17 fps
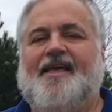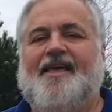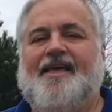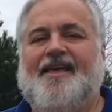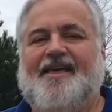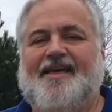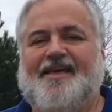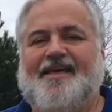
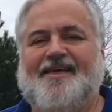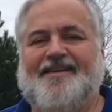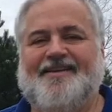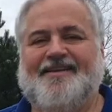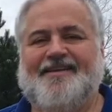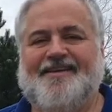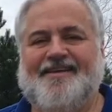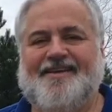
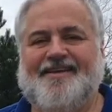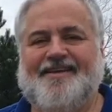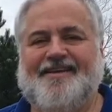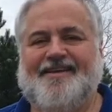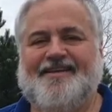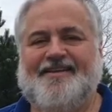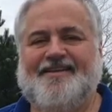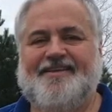And
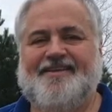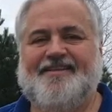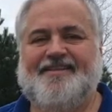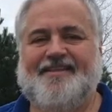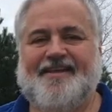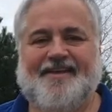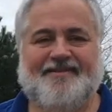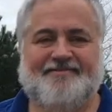
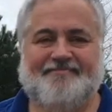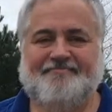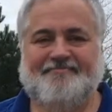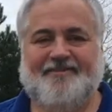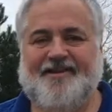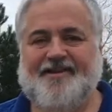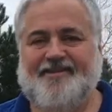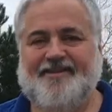that
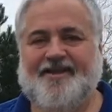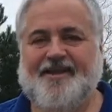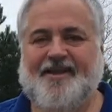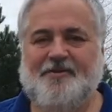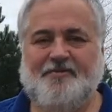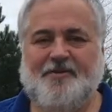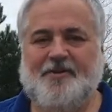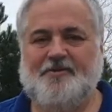other
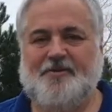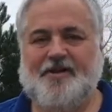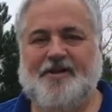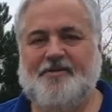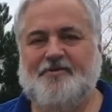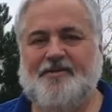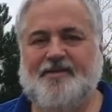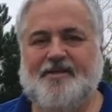guy went
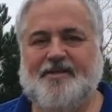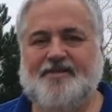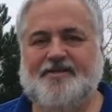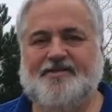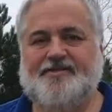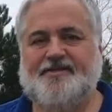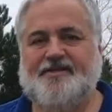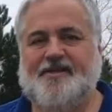away with
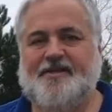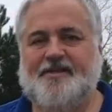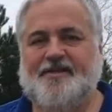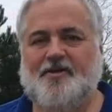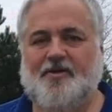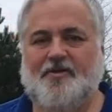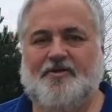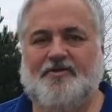his
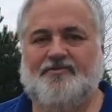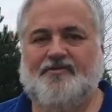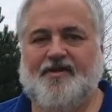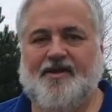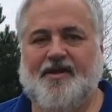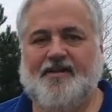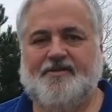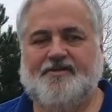cold
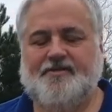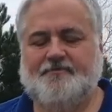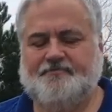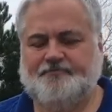fries.